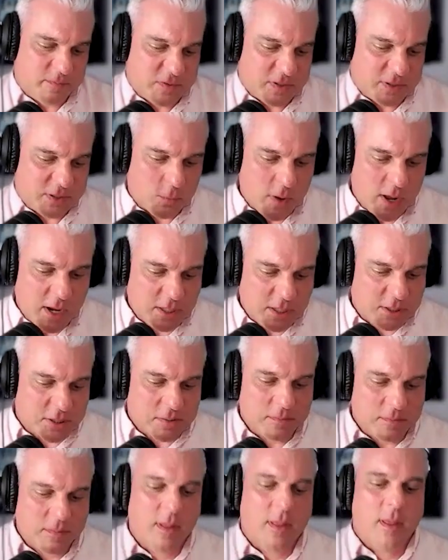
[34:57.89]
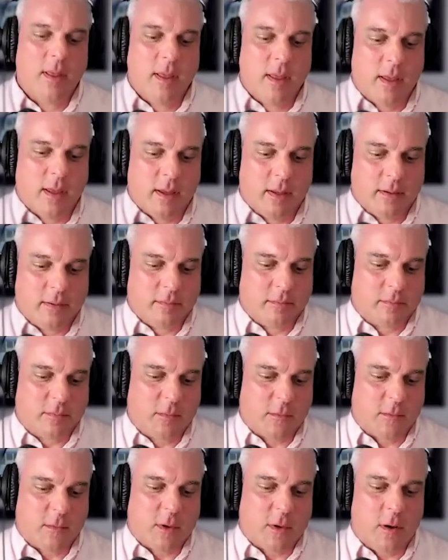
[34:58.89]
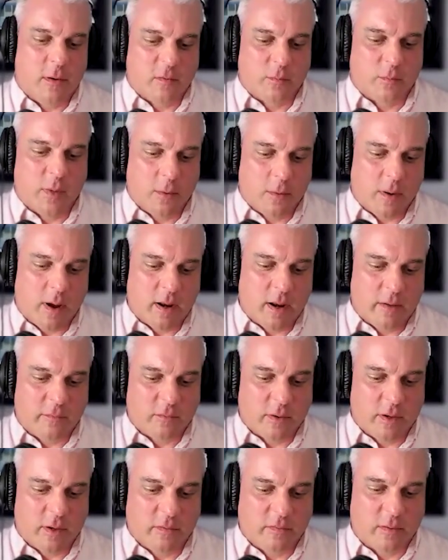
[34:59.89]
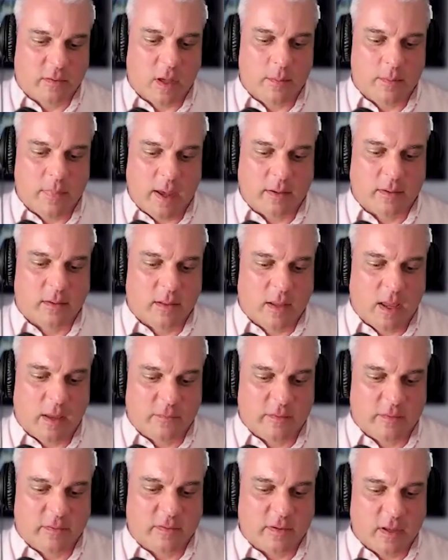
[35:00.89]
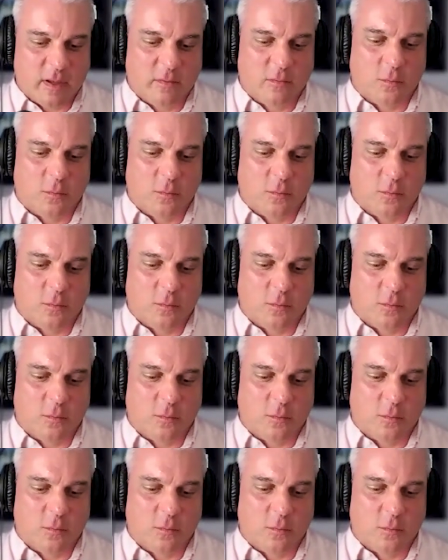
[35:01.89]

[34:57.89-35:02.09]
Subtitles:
situation and calls me right after he's come back to life and his